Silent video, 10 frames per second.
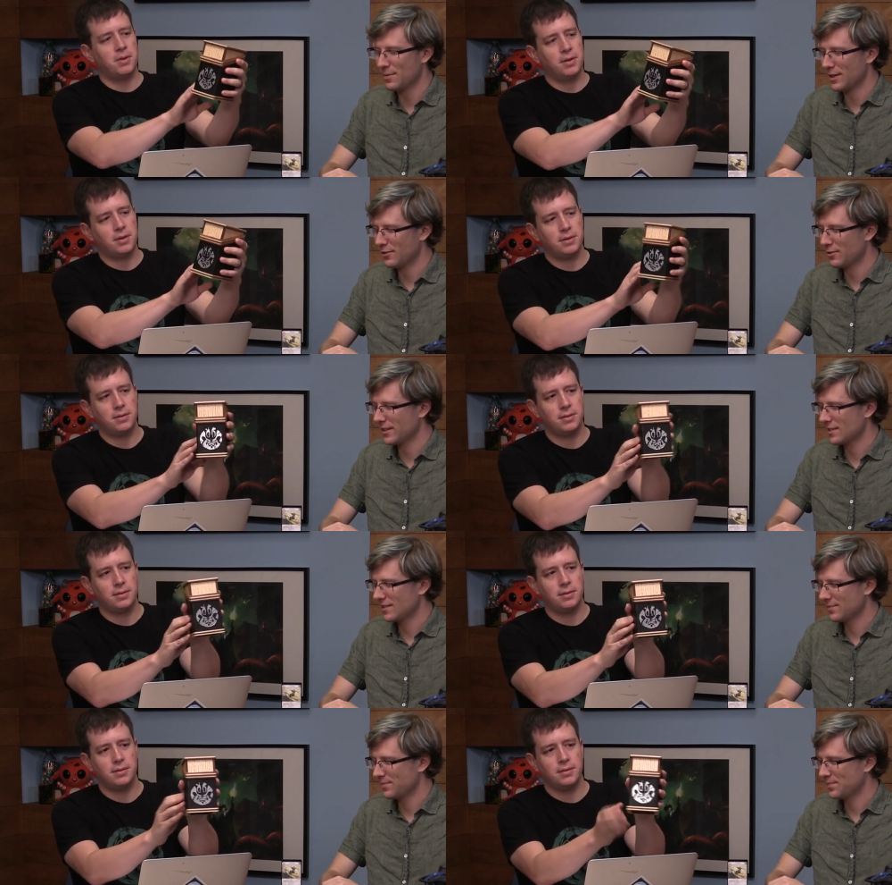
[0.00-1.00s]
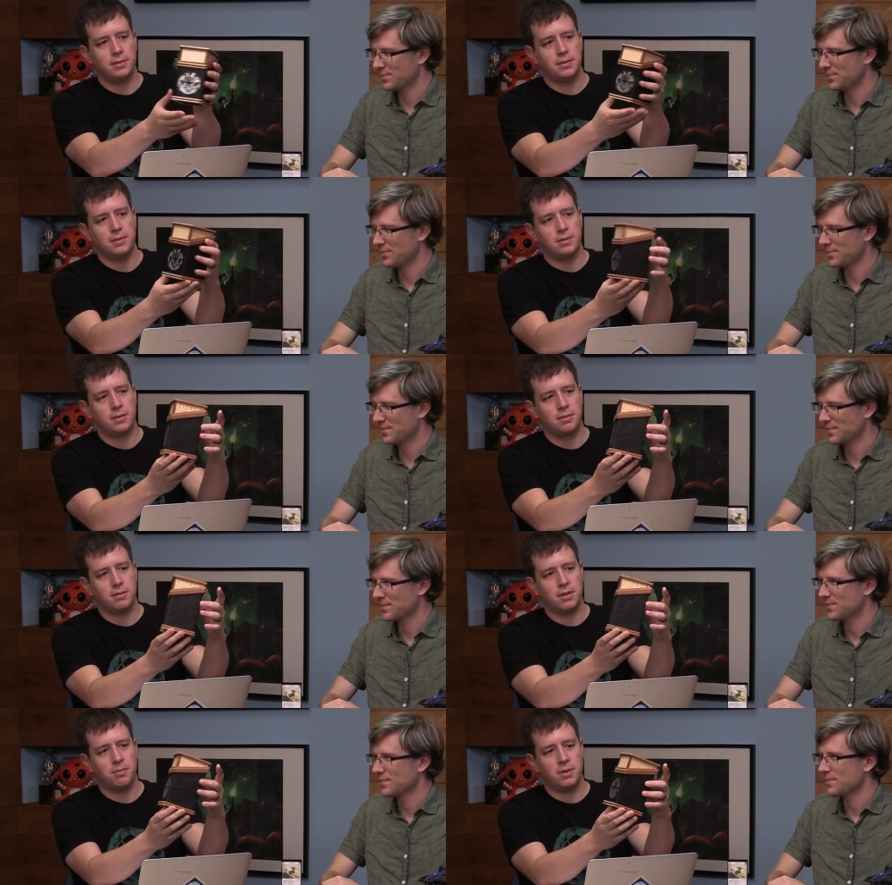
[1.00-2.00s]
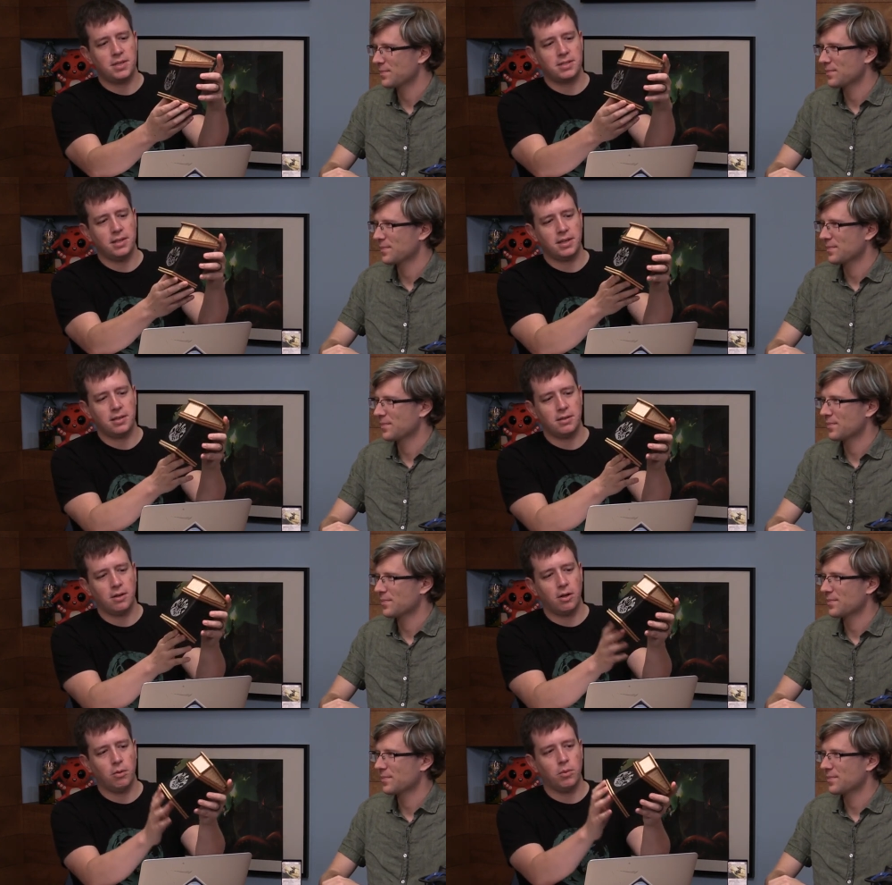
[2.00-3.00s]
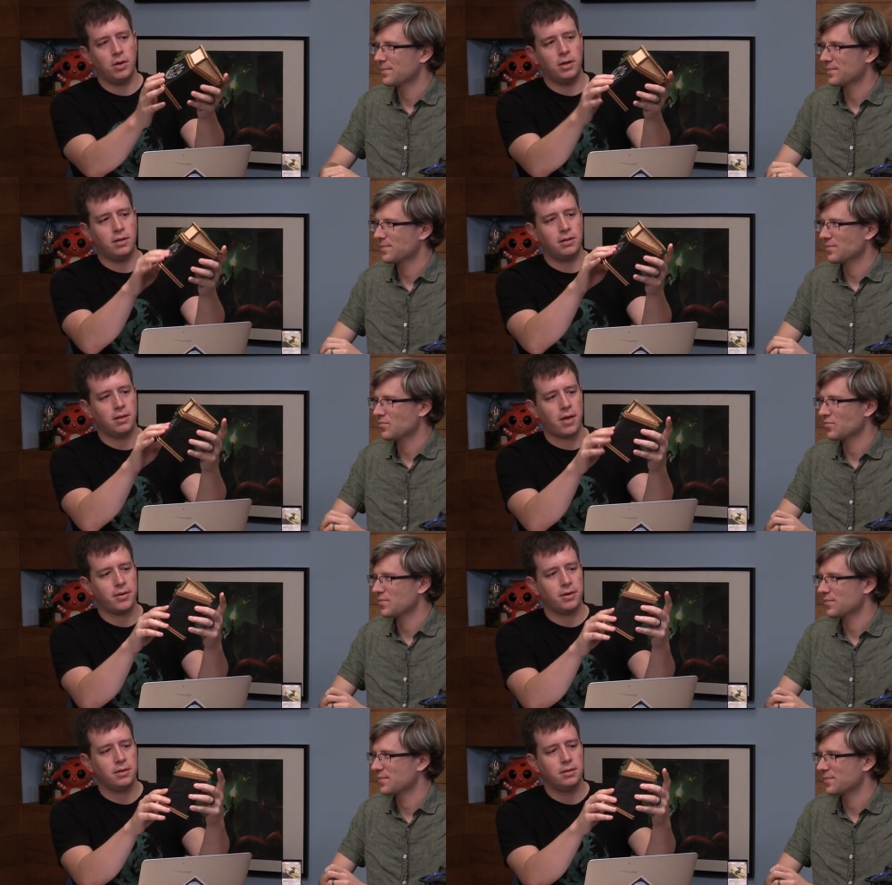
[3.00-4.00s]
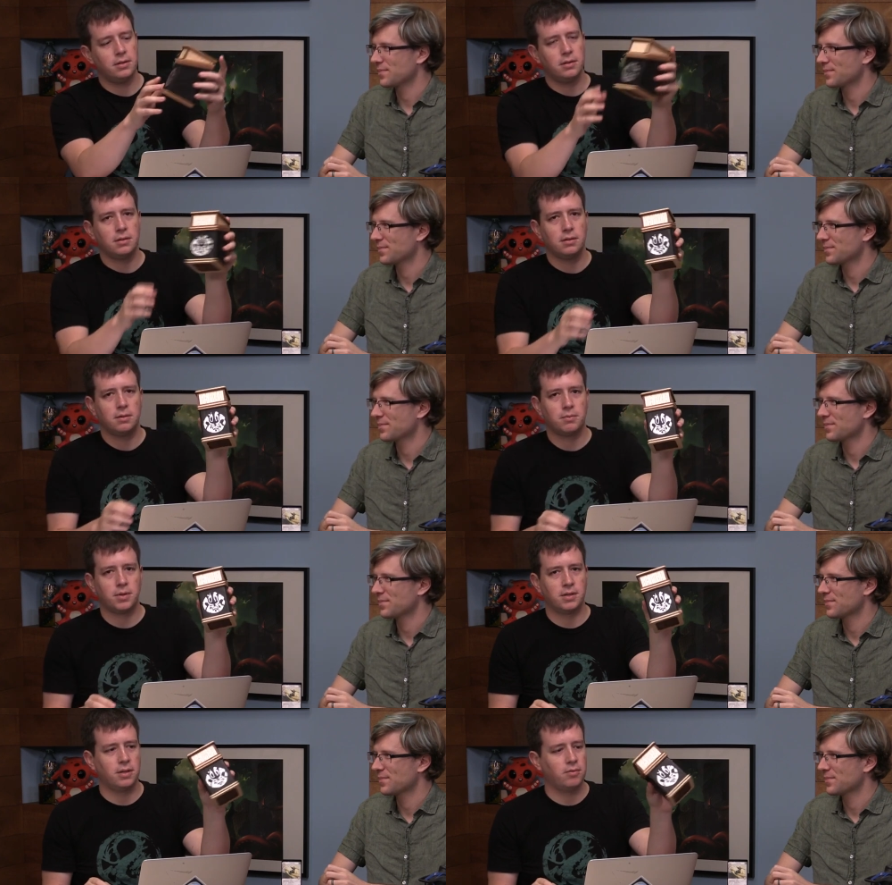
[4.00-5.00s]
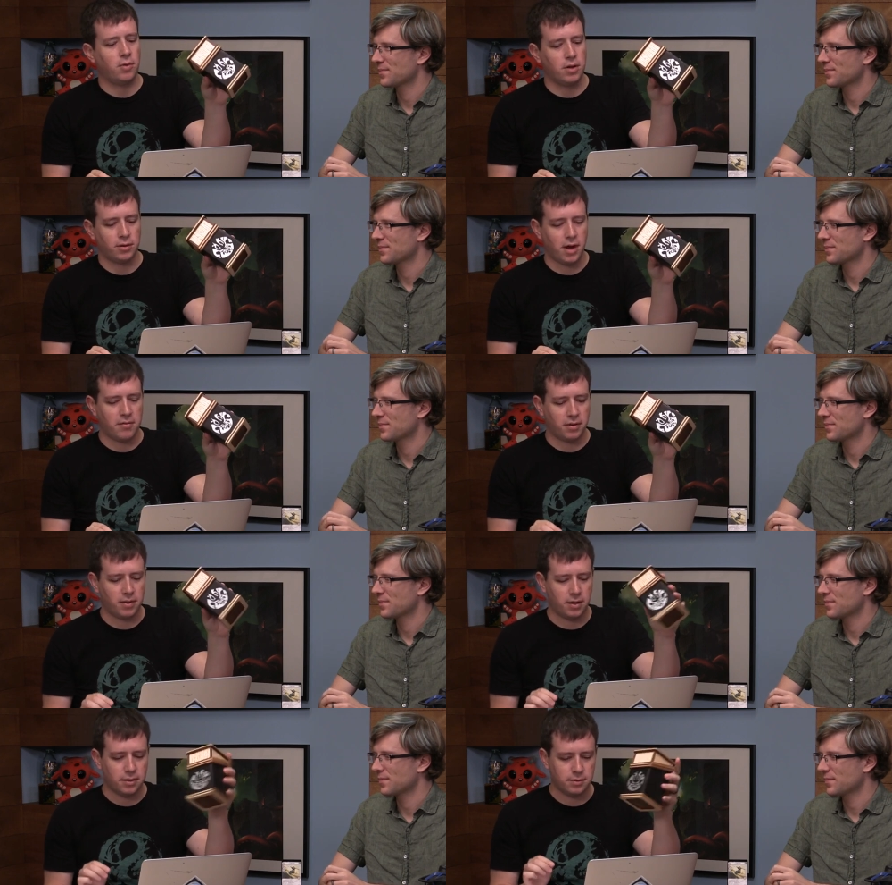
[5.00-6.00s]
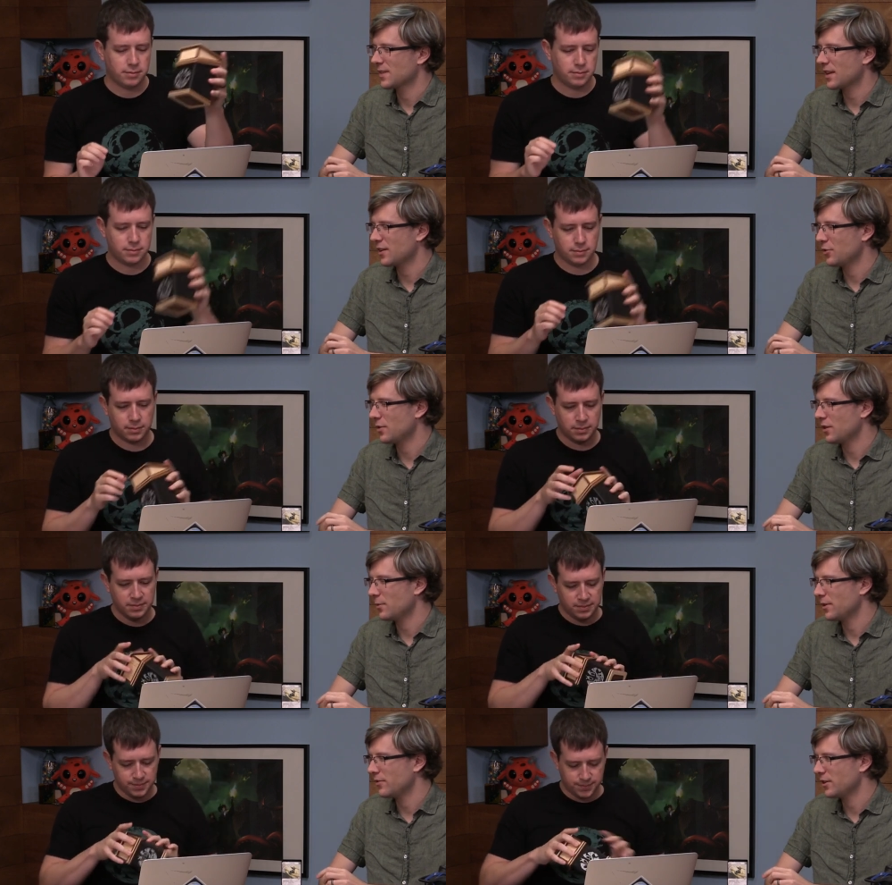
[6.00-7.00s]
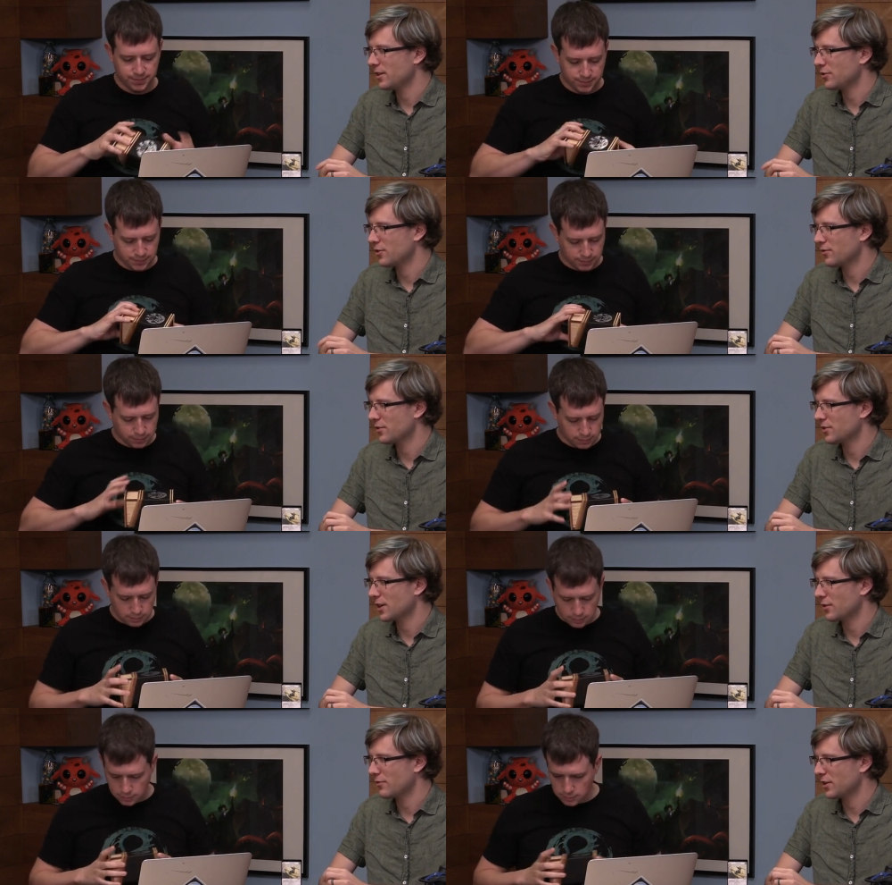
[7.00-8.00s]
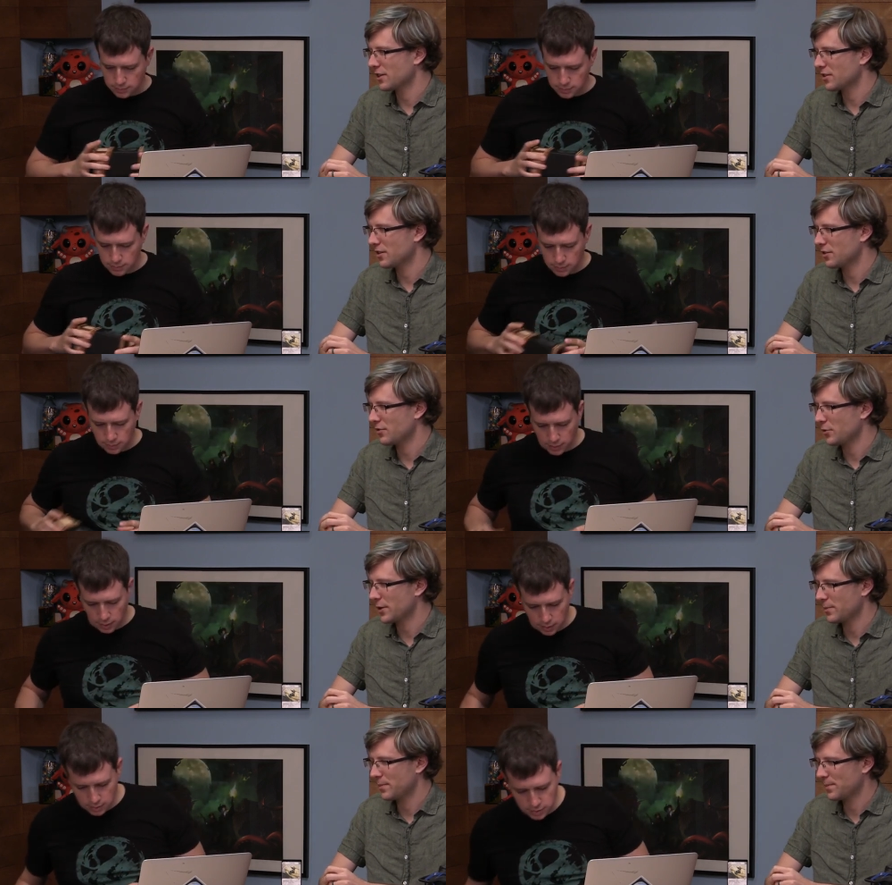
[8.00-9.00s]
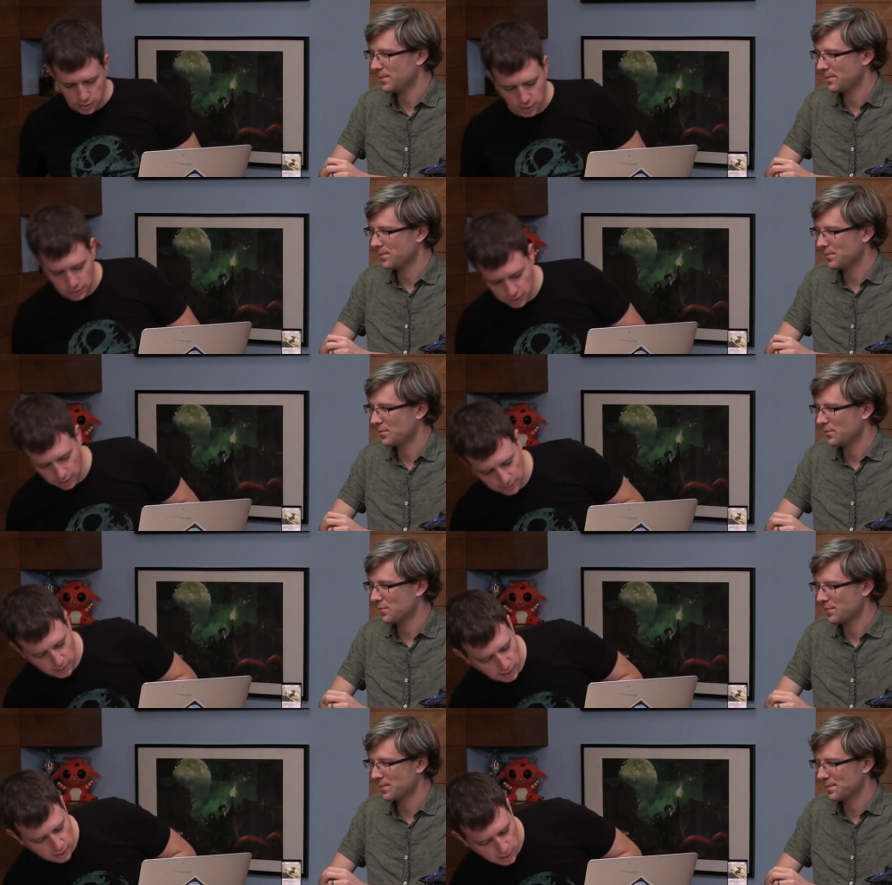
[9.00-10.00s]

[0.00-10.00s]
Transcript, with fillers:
Speaker 1: Stop playing with the rings. Really pretty slick, all wood, leather, printed foil graphic there. I can do a little bit of an intro segue for the next thing too, if you want. Sure, sure.